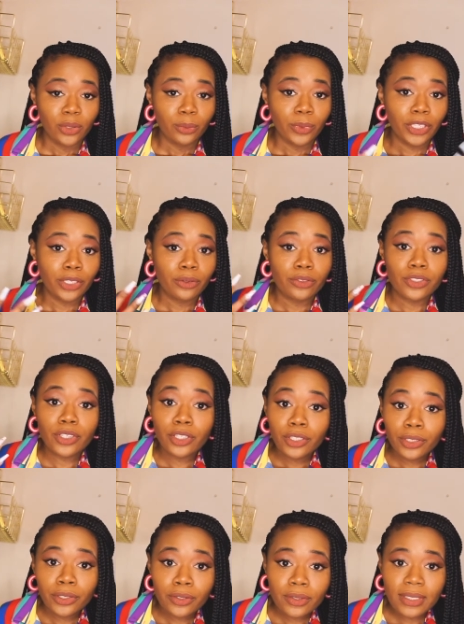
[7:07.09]
We use
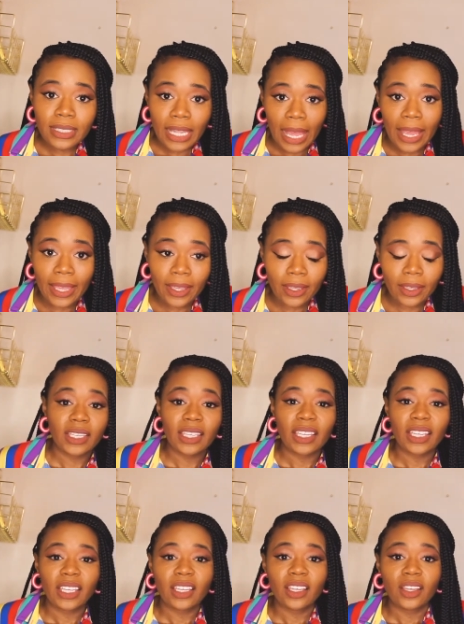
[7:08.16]
clues like,
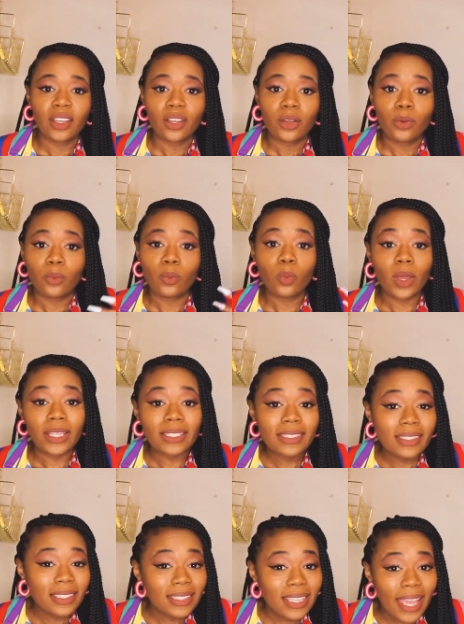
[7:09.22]
what's
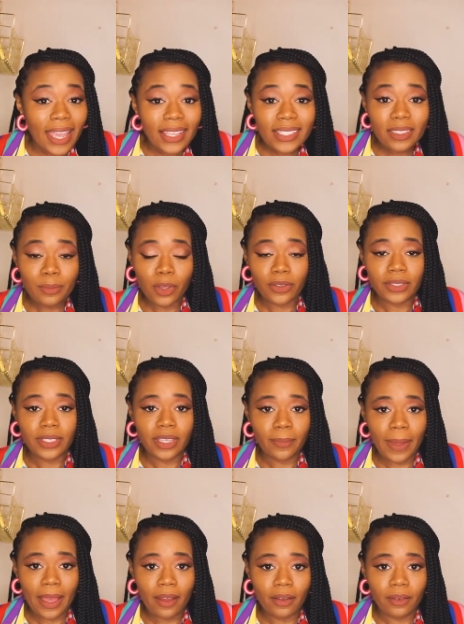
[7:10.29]
the text mostly
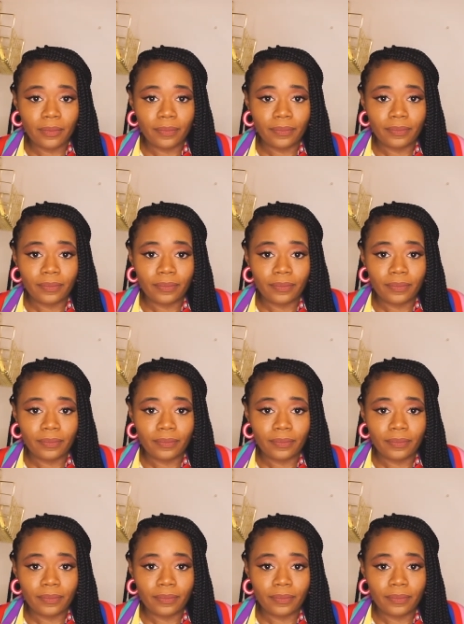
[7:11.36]
about?